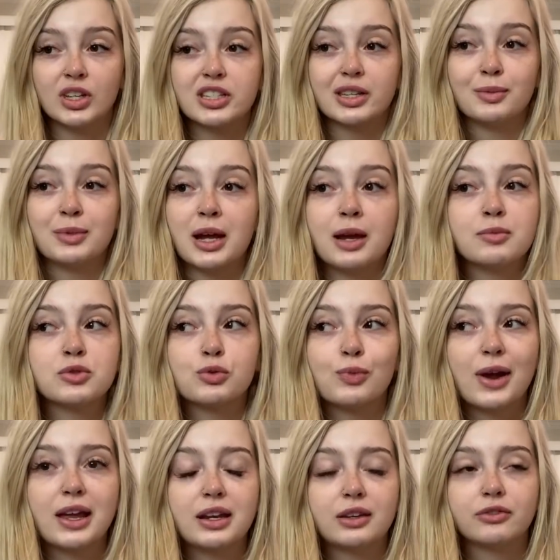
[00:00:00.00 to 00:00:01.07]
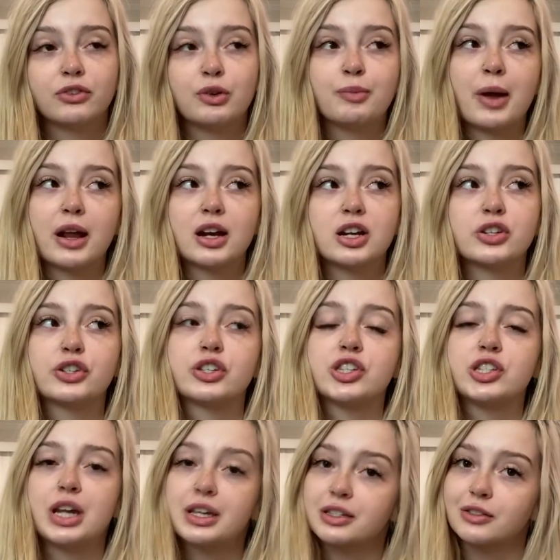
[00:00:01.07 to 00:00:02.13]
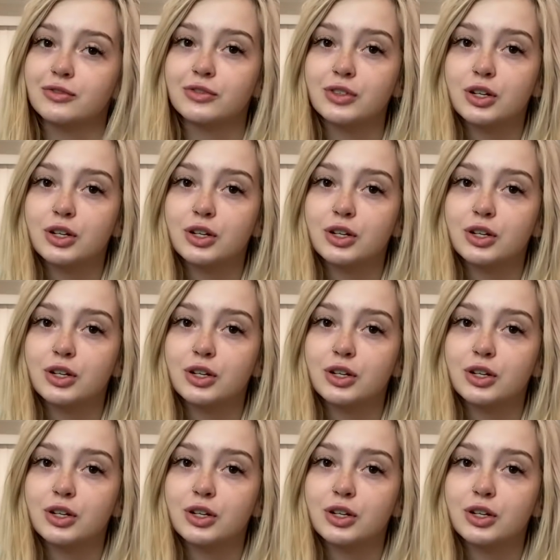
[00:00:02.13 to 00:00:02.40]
Sometimes waiting for better just doesn't